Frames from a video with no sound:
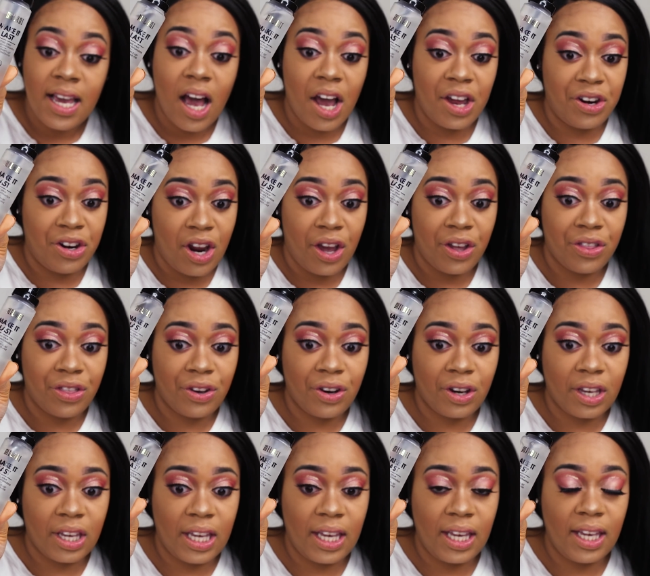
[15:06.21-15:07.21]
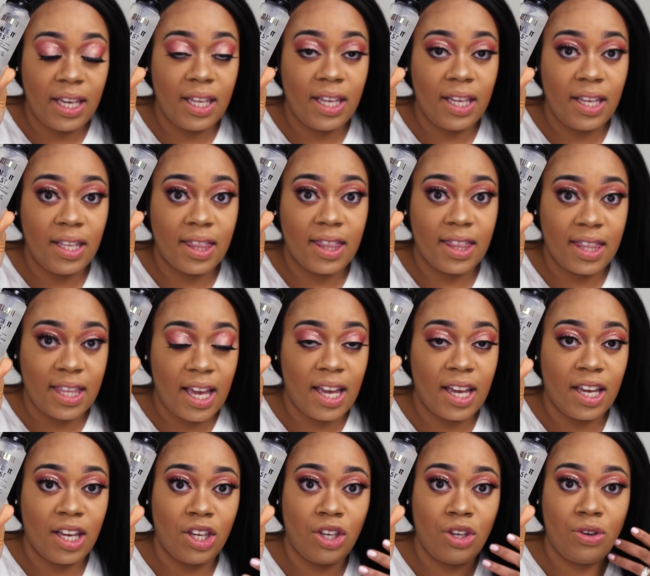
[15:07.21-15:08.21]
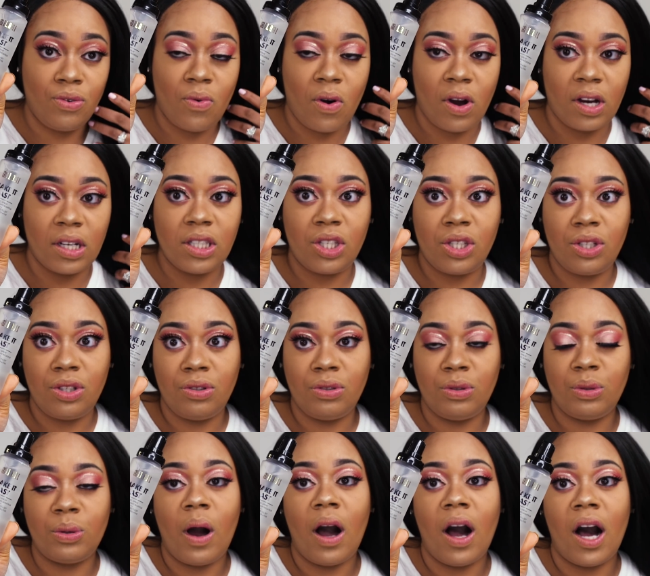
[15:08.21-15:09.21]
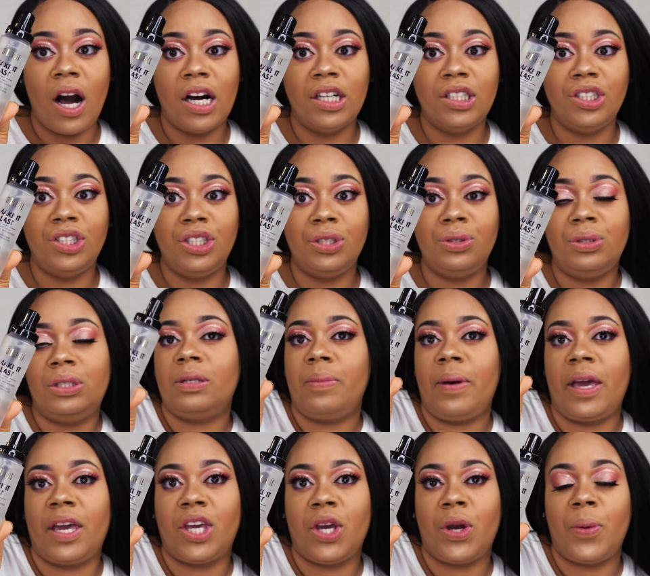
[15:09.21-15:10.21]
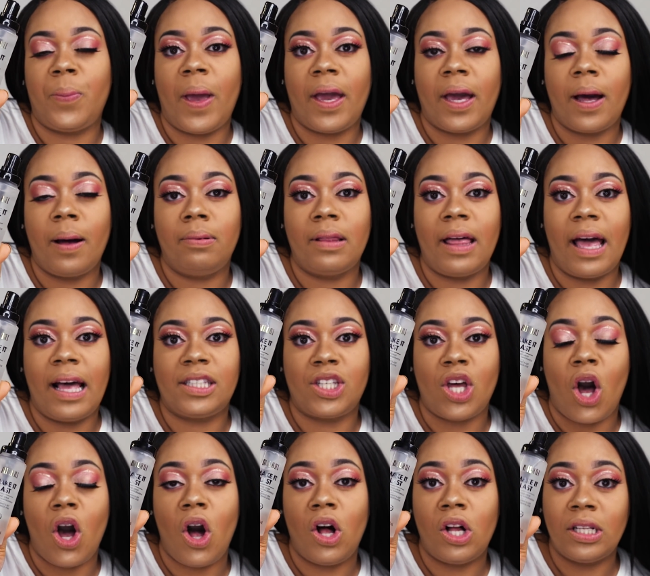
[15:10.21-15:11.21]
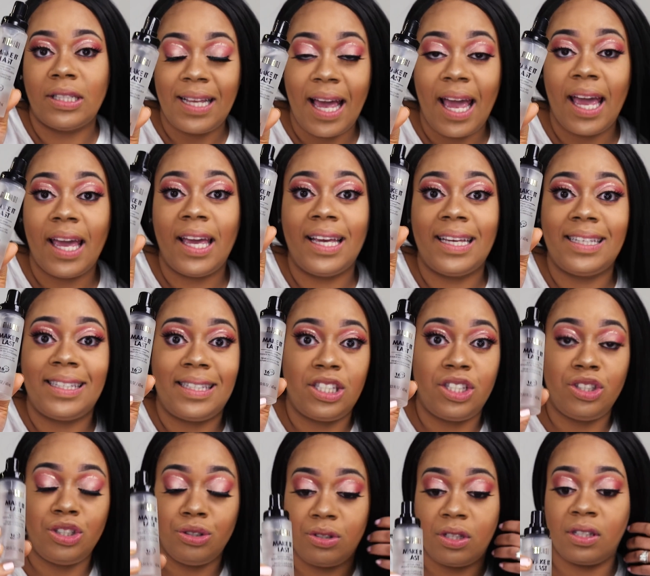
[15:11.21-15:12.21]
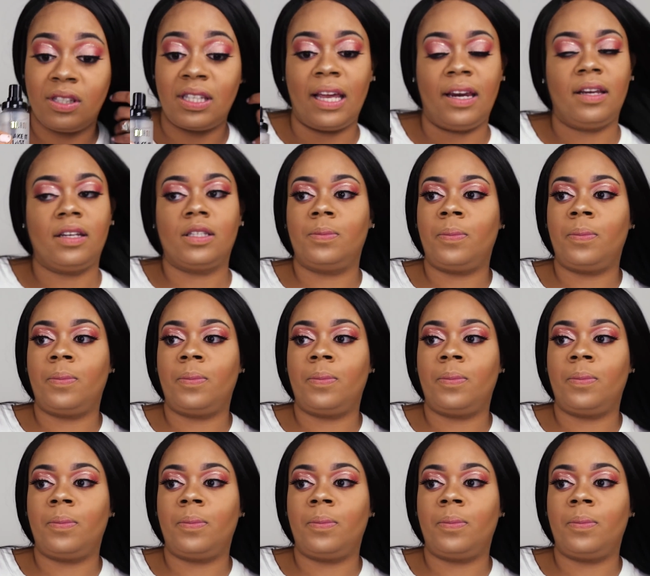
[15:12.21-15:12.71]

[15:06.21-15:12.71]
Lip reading: Another key thing you want to do to make your makeup last all day is use a setting